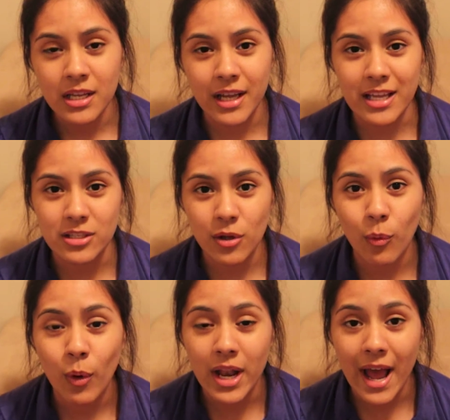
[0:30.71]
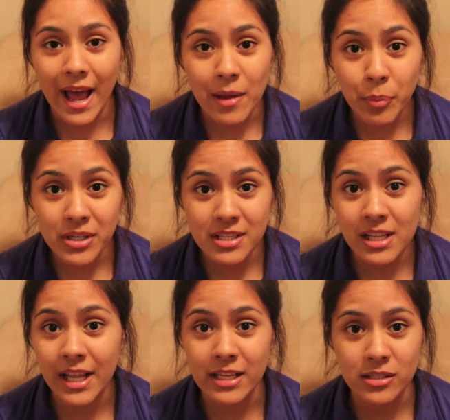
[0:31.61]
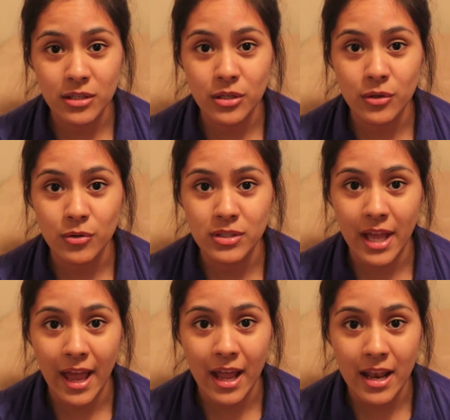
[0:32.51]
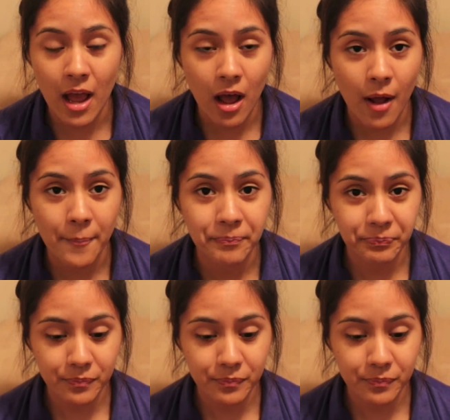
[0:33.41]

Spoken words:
guys know what I personally like to use and